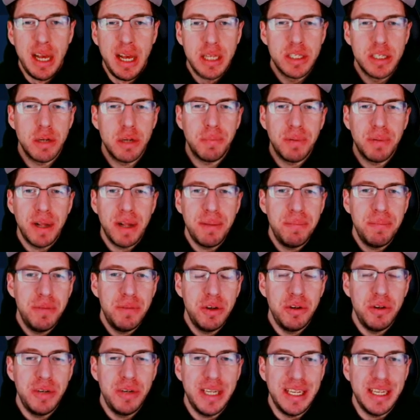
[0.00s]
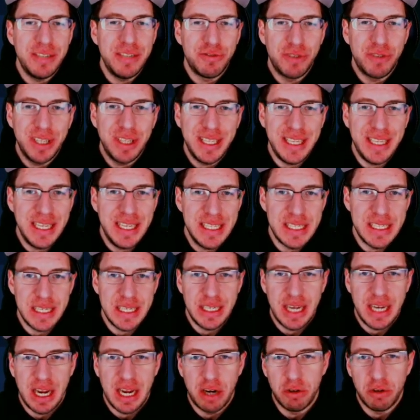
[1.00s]
So Blood Moon really
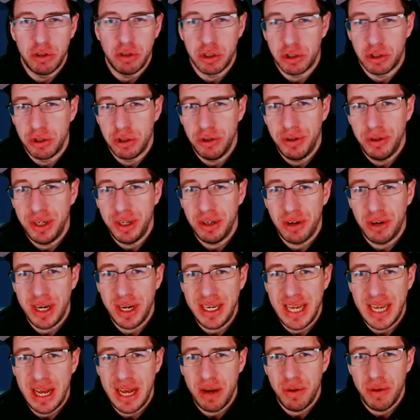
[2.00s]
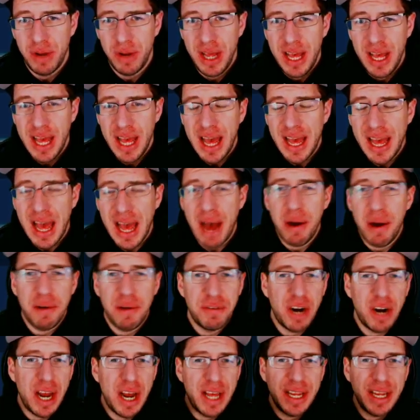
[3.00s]
isn't recruiting right now.
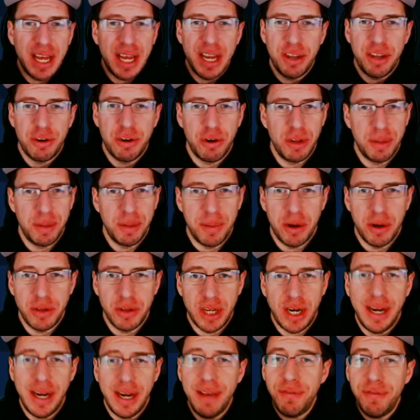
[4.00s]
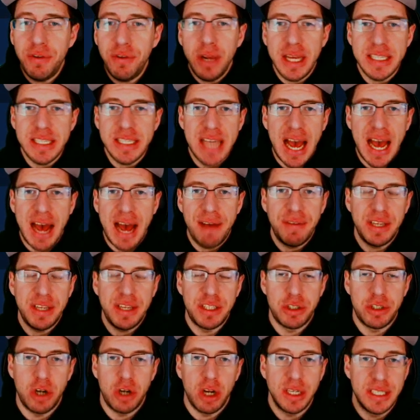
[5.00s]
However, I gotta throw them out there. If you guys have a
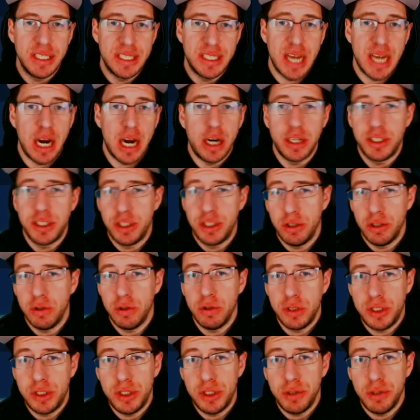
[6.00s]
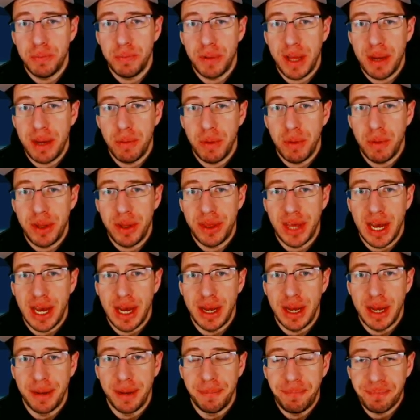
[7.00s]
strong desire to play with
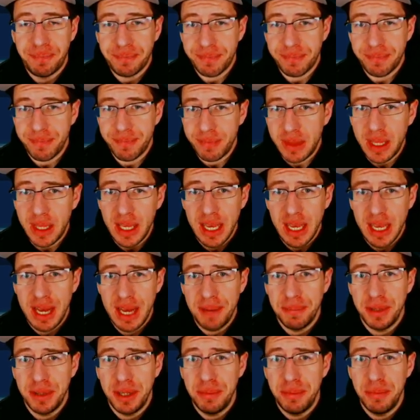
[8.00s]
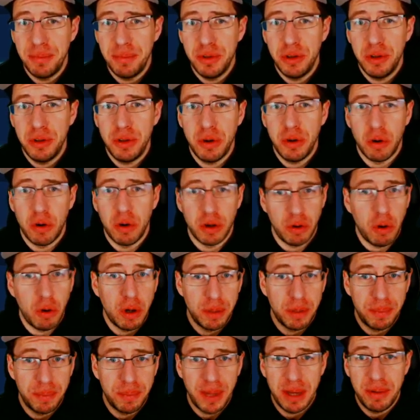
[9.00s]
Blood Moon
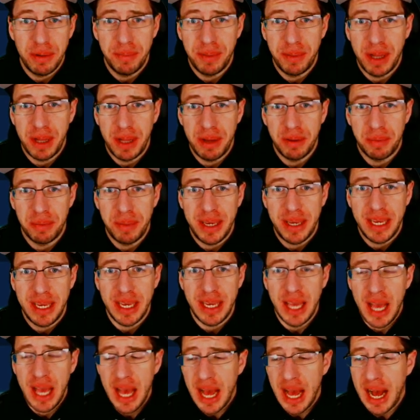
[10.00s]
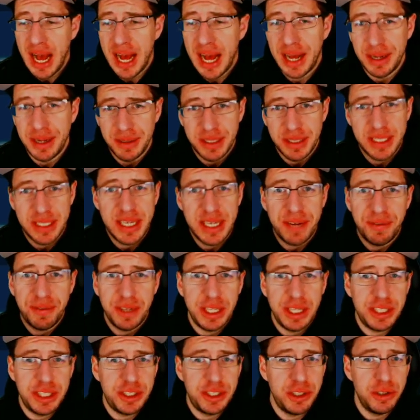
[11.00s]
or play with me,
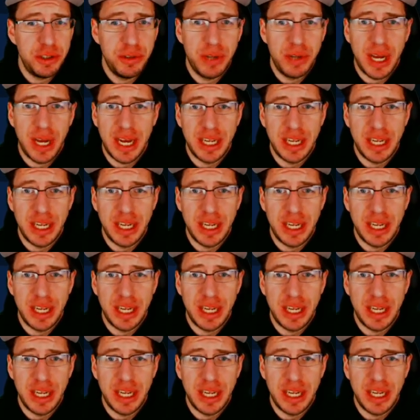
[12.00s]
definitely shoot